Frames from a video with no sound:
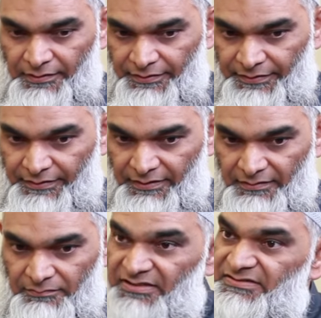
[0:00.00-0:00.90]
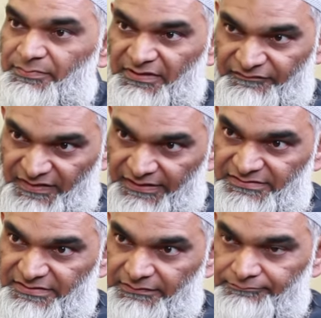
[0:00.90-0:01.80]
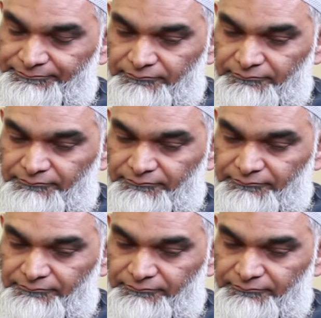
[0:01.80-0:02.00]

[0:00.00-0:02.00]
a, a, multiple of 19.